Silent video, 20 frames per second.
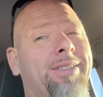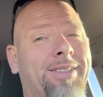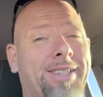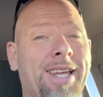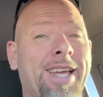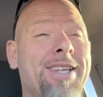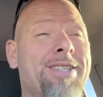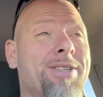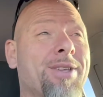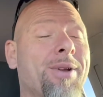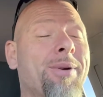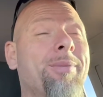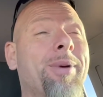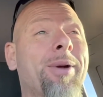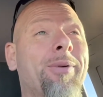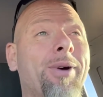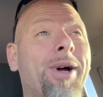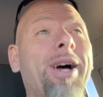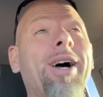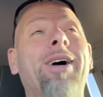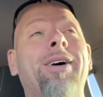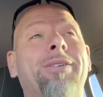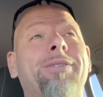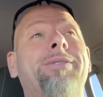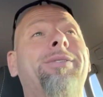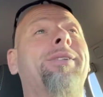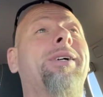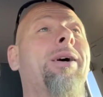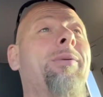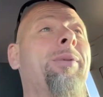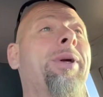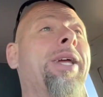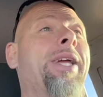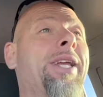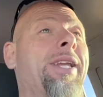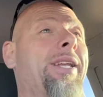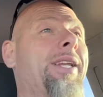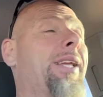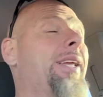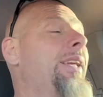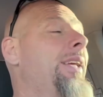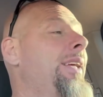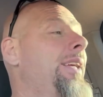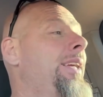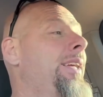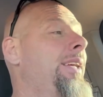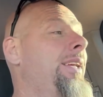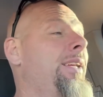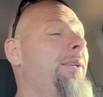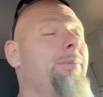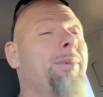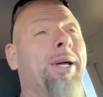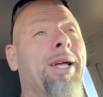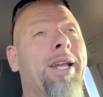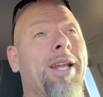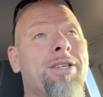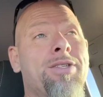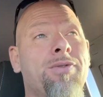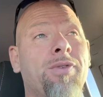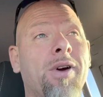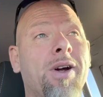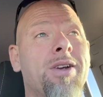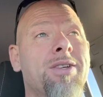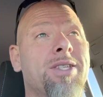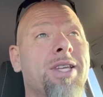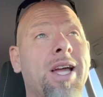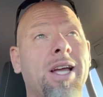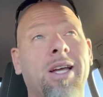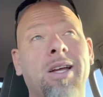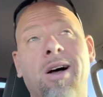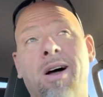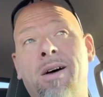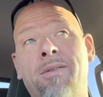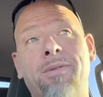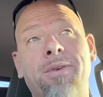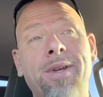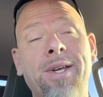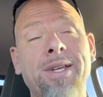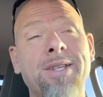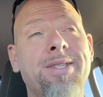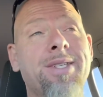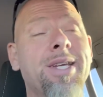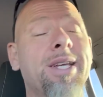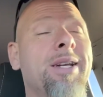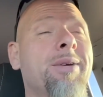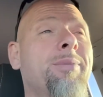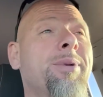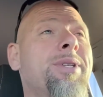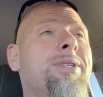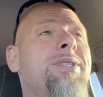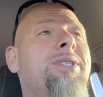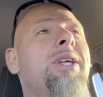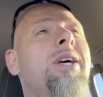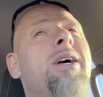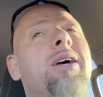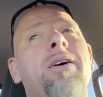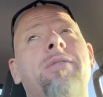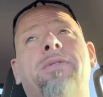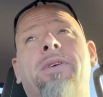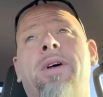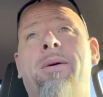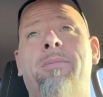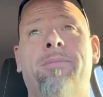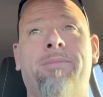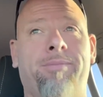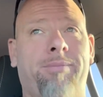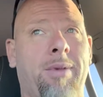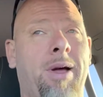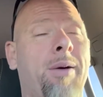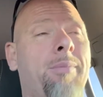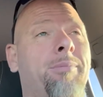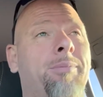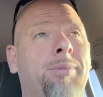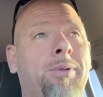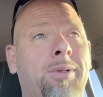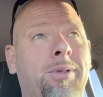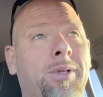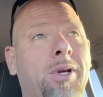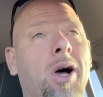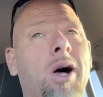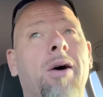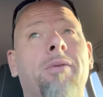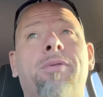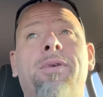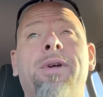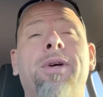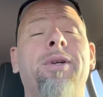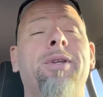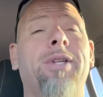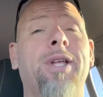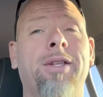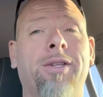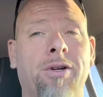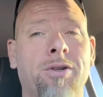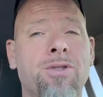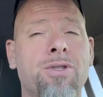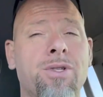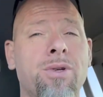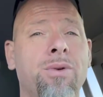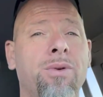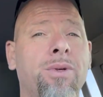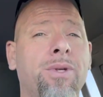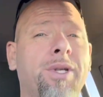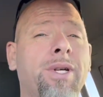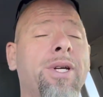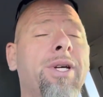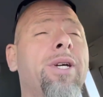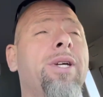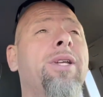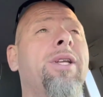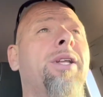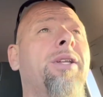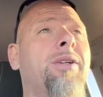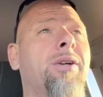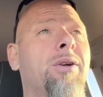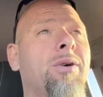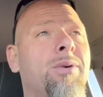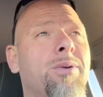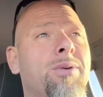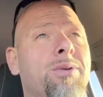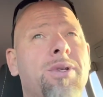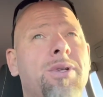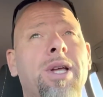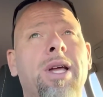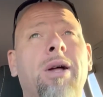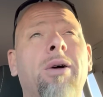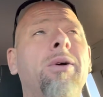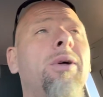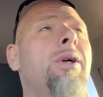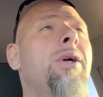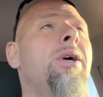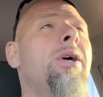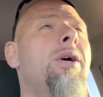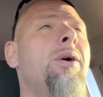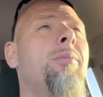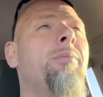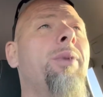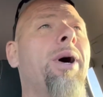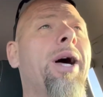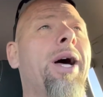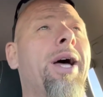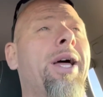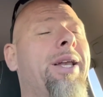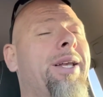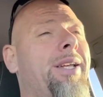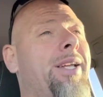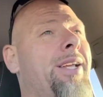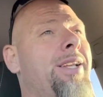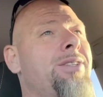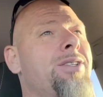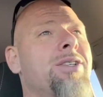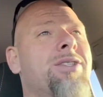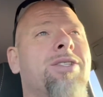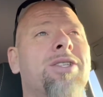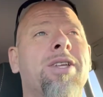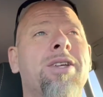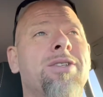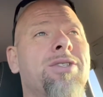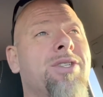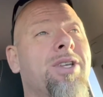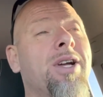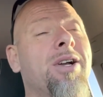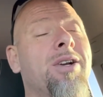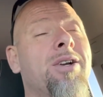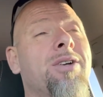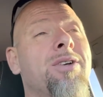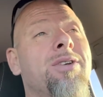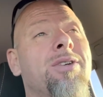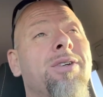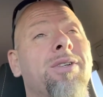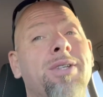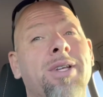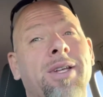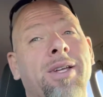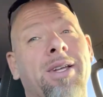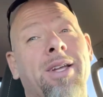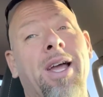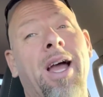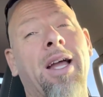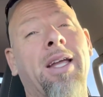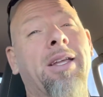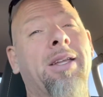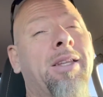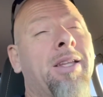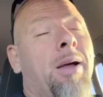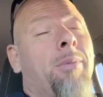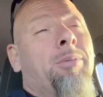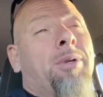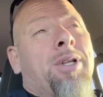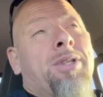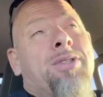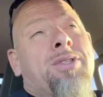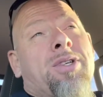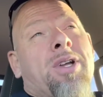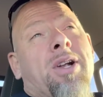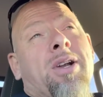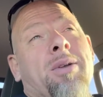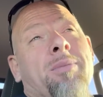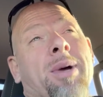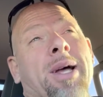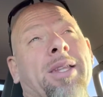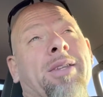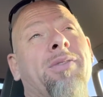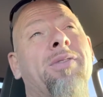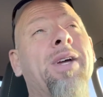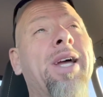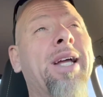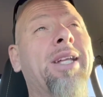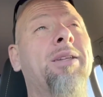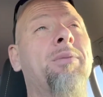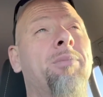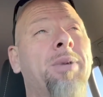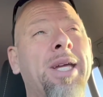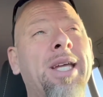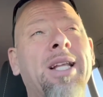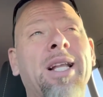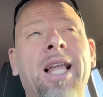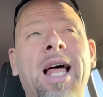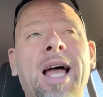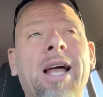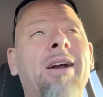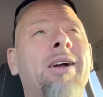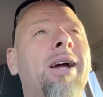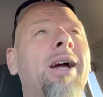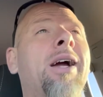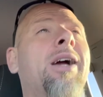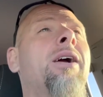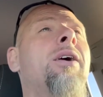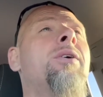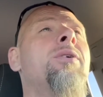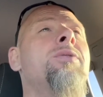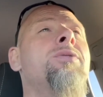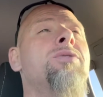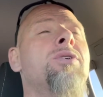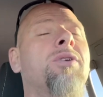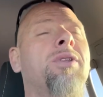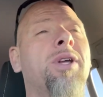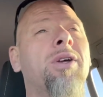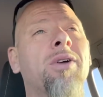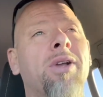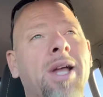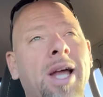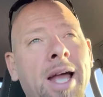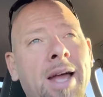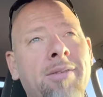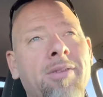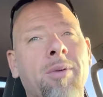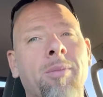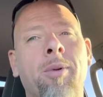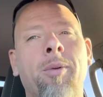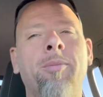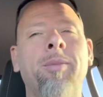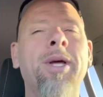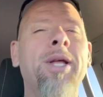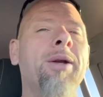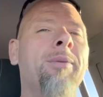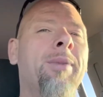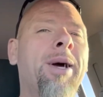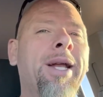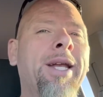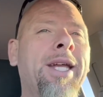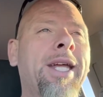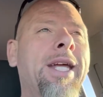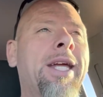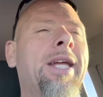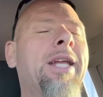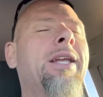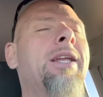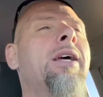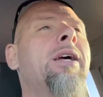it's going to be rough. I mean, but as far as like confidence in them and stuff, I'm confident that they're shooting good, that they're going, you know, but it just concerned, I'm concerned about the fact of being lighter arrows. Are they going to have the momentum I need?